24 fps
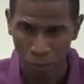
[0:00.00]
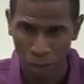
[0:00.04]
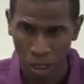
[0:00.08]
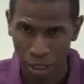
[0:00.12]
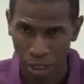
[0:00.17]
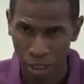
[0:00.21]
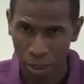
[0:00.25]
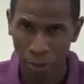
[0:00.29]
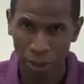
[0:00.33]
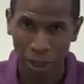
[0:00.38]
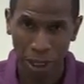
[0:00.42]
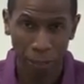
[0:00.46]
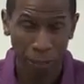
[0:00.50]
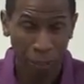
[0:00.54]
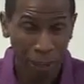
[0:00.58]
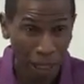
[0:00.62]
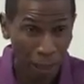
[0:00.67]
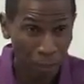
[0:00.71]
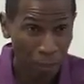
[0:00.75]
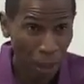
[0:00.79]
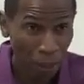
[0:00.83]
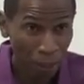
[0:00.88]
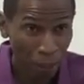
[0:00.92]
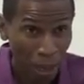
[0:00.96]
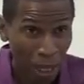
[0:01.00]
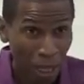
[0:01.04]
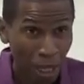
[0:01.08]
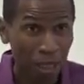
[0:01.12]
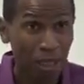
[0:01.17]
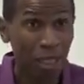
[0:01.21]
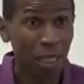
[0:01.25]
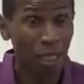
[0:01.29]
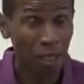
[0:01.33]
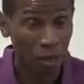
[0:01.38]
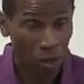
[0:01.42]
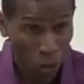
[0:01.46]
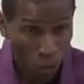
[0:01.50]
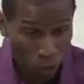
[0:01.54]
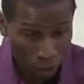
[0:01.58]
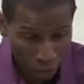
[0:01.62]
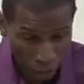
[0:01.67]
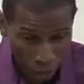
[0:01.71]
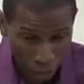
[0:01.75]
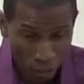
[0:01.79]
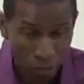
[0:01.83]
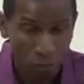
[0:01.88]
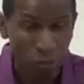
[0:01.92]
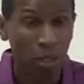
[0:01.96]
And then when I made up my mind, like,
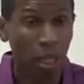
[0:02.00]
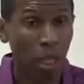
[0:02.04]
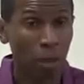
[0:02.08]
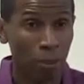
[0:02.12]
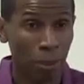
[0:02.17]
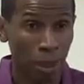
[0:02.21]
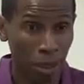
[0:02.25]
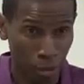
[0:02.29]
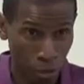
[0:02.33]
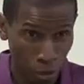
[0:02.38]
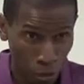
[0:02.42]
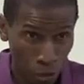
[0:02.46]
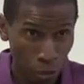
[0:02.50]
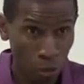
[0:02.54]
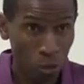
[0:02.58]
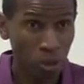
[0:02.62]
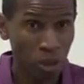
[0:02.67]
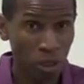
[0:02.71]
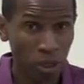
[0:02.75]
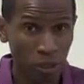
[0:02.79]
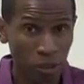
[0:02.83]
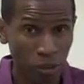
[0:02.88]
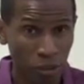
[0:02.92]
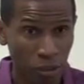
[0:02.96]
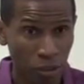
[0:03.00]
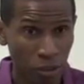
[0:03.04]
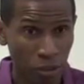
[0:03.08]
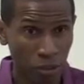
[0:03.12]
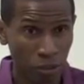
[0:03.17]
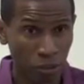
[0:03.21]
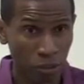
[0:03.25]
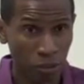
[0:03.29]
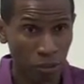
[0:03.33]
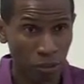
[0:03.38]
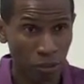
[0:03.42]
okay, I'm about to do this.